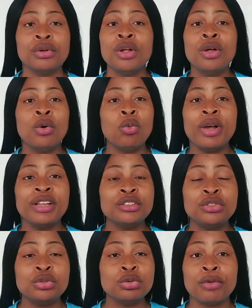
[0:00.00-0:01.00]
When
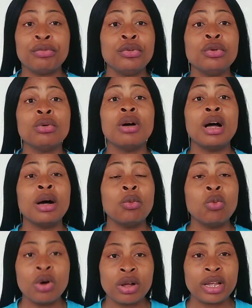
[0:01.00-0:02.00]
two of you are
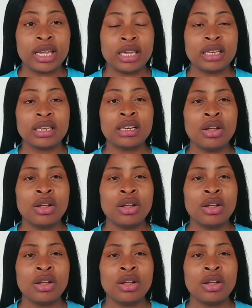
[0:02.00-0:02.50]
working,